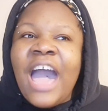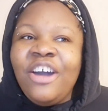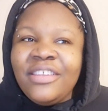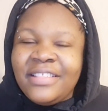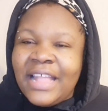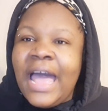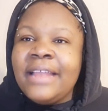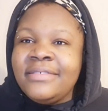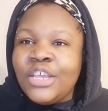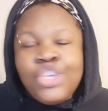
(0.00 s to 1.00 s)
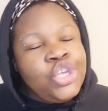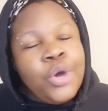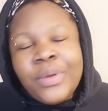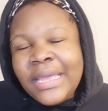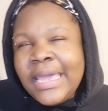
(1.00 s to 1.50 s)
I understand you
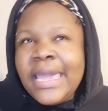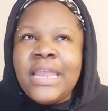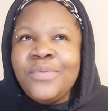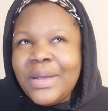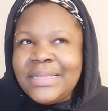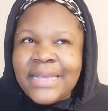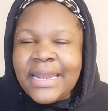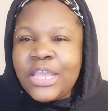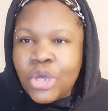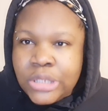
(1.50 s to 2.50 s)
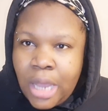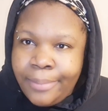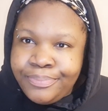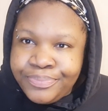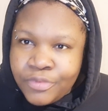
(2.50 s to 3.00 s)
don't want to hear anyone say that you're
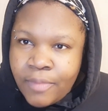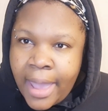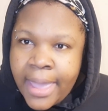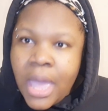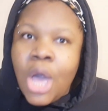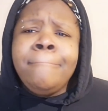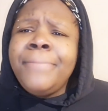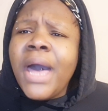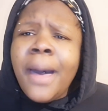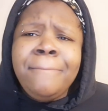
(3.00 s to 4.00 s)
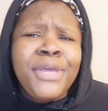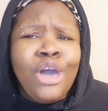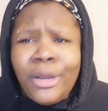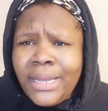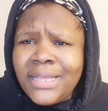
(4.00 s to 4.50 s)
dumb, right? But
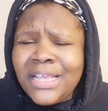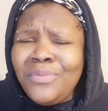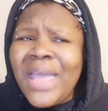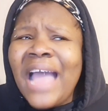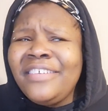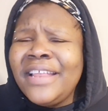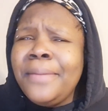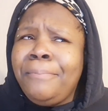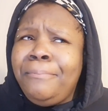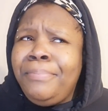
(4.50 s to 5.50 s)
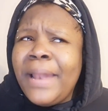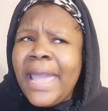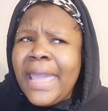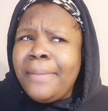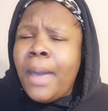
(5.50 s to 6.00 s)
be honest, can we actually
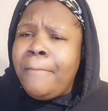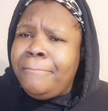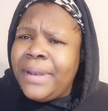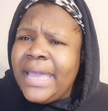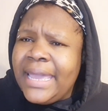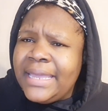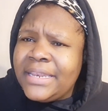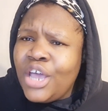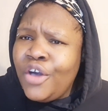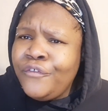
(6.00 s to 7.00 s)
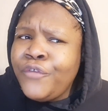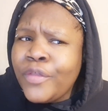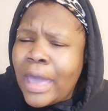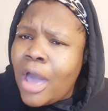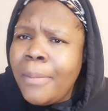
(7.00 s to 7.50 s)
blame Blade
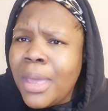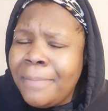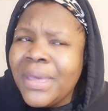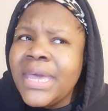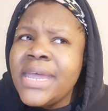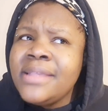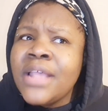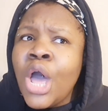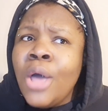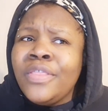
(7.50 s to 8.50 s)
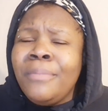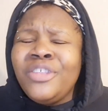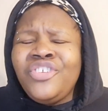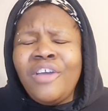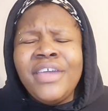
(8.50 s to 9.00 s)
for that comment? Because the
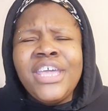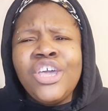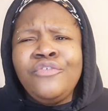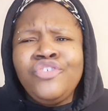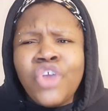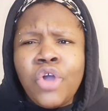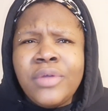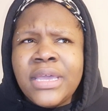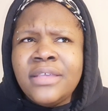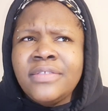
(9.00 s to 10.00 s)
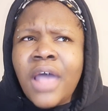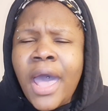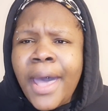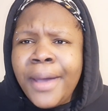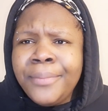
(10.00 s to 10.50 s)
majority of Joey's
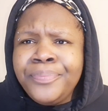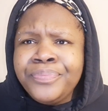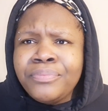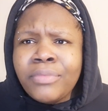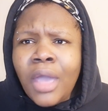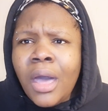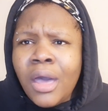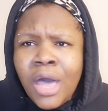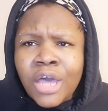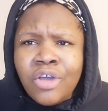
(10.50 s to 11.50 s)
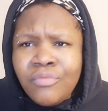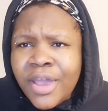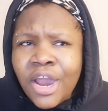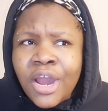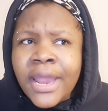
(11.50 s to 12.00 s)

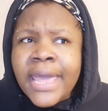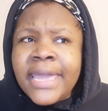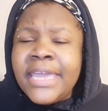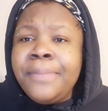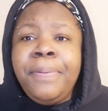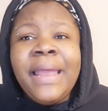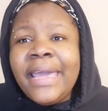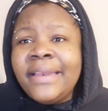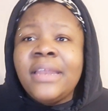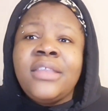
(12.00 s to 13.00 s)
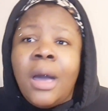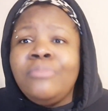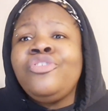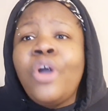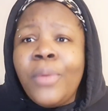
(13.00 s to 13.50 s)
career, he played
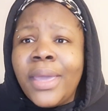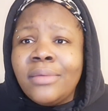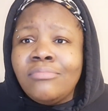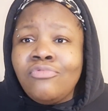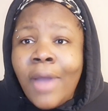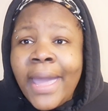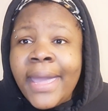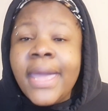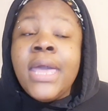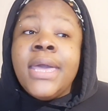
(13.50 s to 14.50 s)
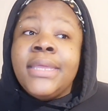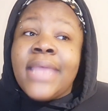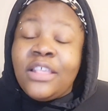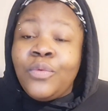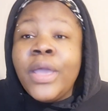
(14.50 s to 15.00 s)
dumb Joey, right?
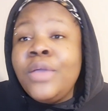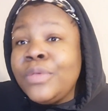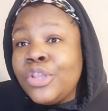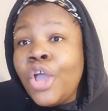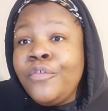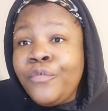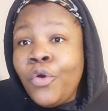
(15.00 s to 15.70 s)
That's what he was known